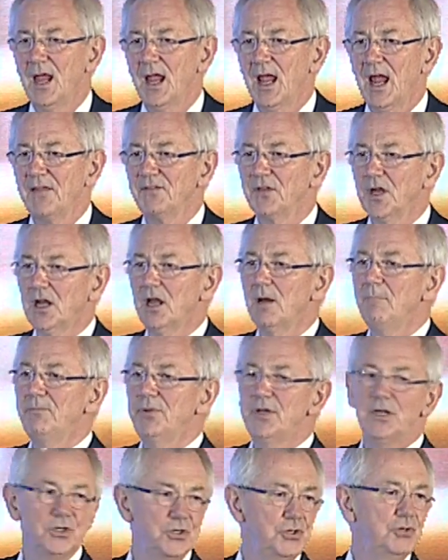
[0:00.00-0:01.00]
and the
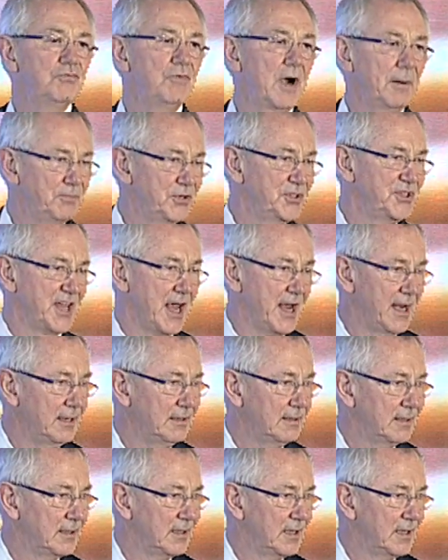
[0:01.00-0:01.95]
companies you represent